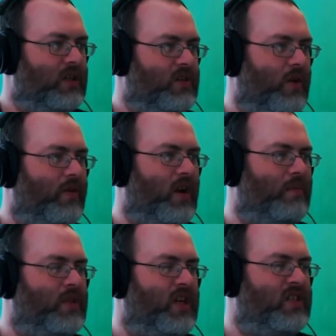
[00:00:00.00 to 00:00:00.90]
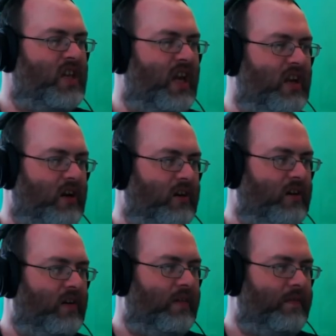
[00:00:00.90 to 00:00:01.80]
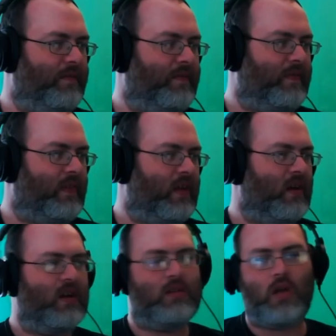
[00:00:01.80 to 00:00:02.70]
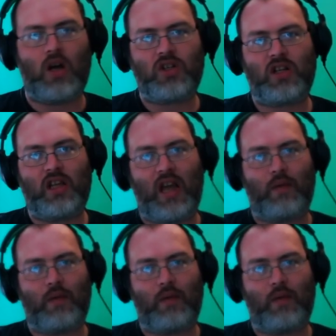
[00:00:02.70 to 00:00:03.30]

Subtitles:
So now we got an empty container. Logically,